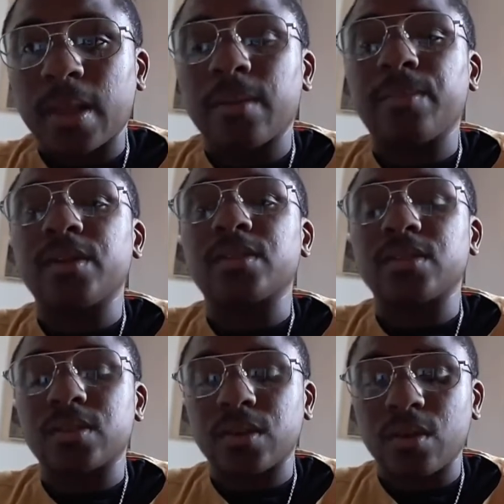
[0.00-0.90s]
And
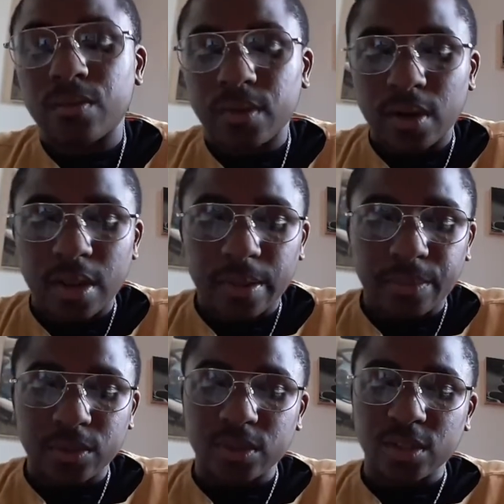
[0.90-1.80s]
blessings to the whole for the
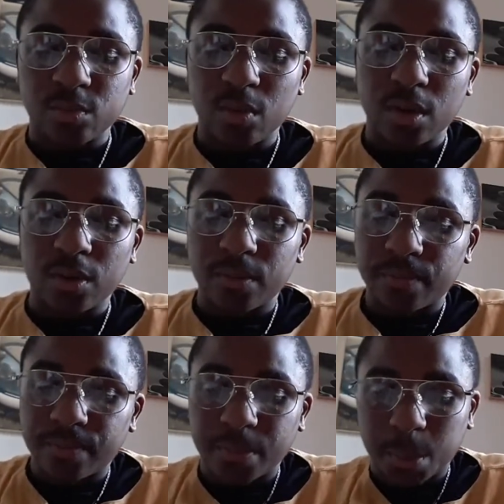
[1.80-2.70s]
elect, pushing this word
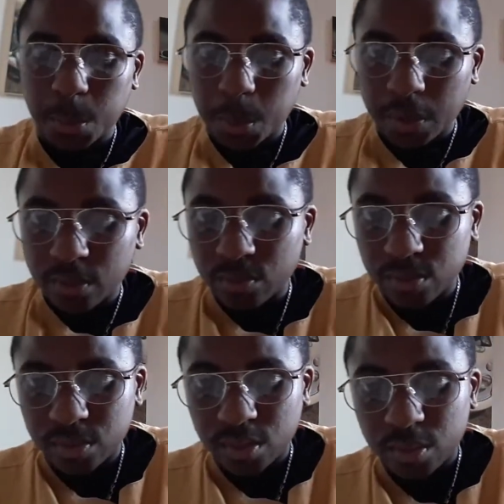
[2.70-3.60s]
in all
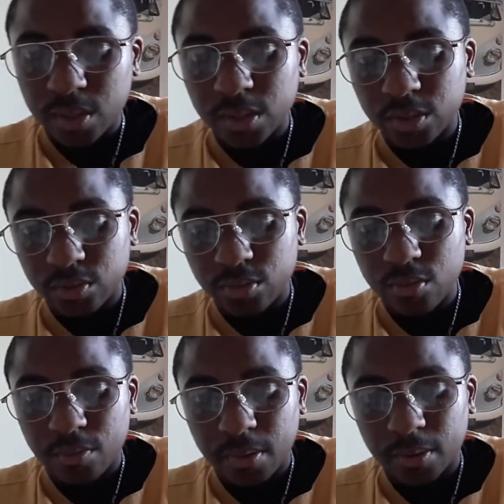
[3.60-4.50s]
sincerity and in
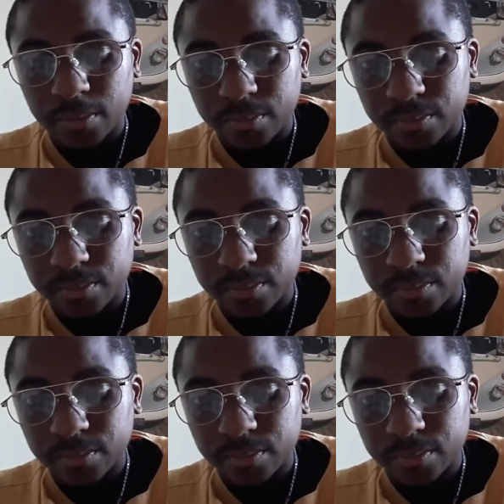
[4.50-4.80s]
truth, man.